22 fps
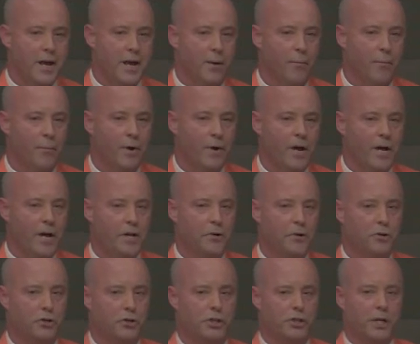the
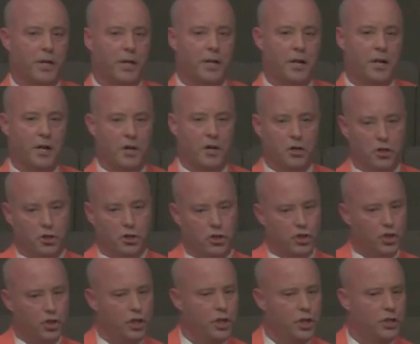
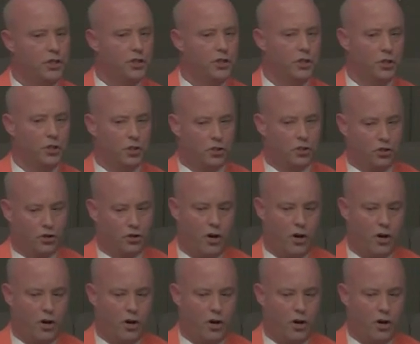jail, to be